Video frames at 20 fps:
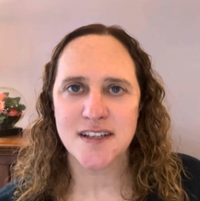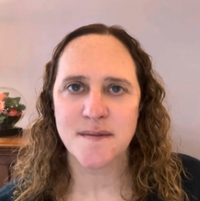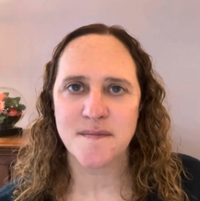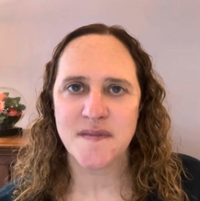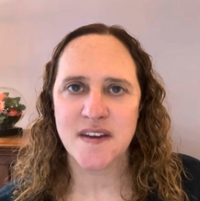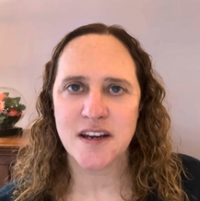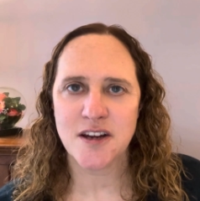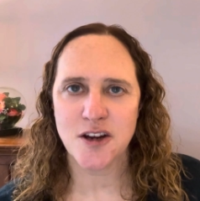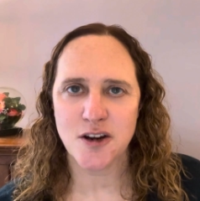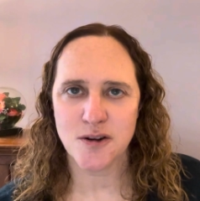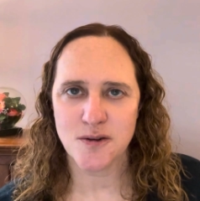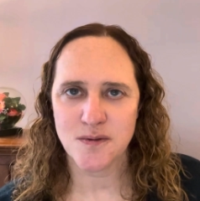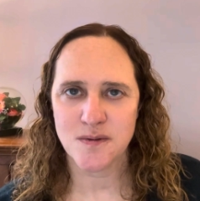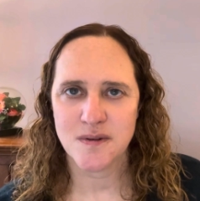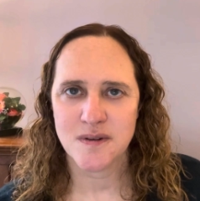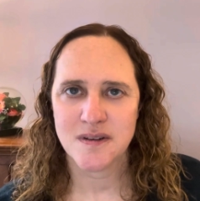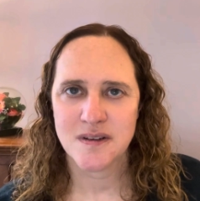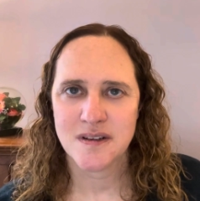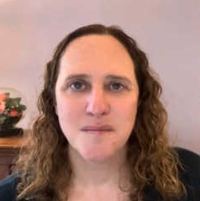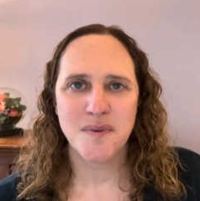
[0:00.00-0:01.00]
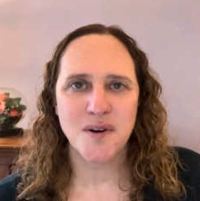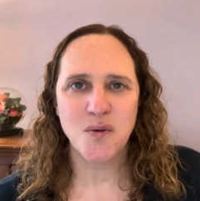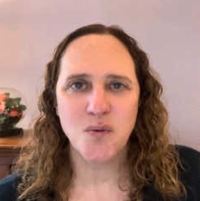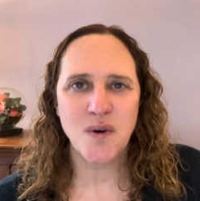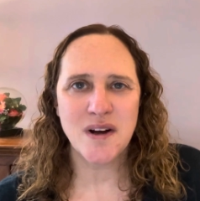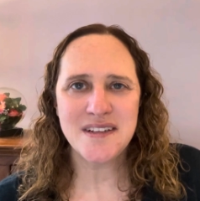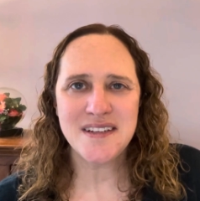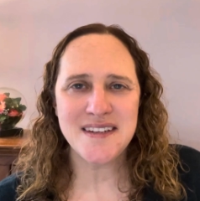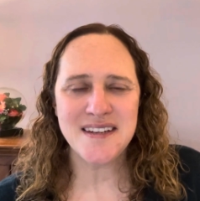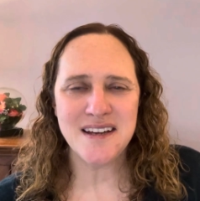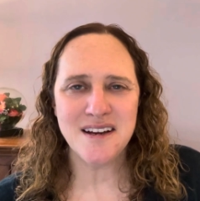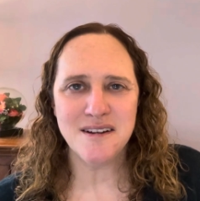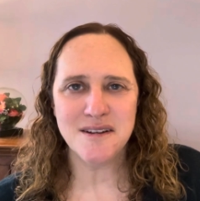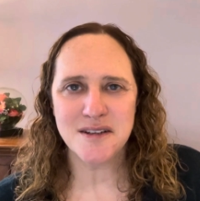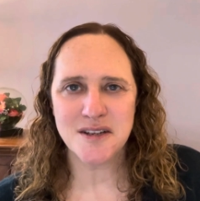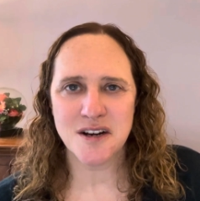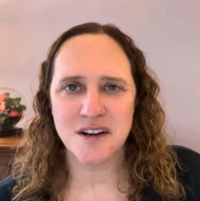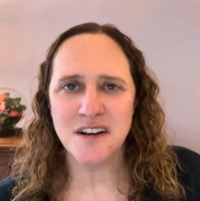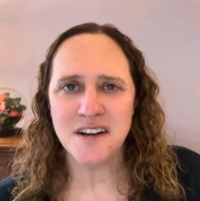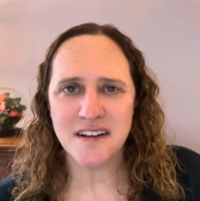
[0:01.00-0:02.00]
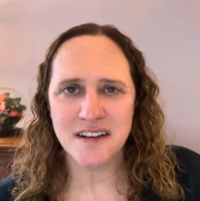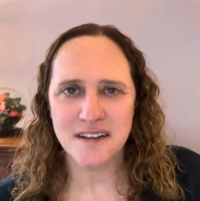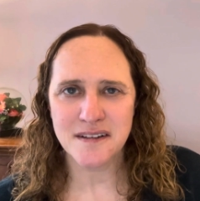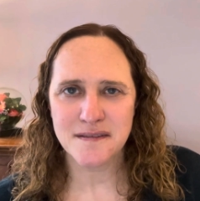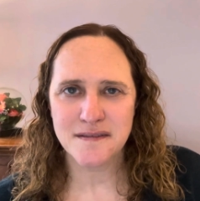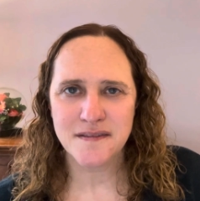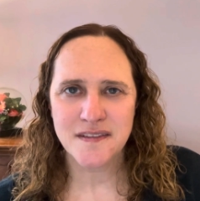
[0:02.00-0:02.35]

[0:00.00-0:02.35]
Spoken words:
something new. But what's the alternative?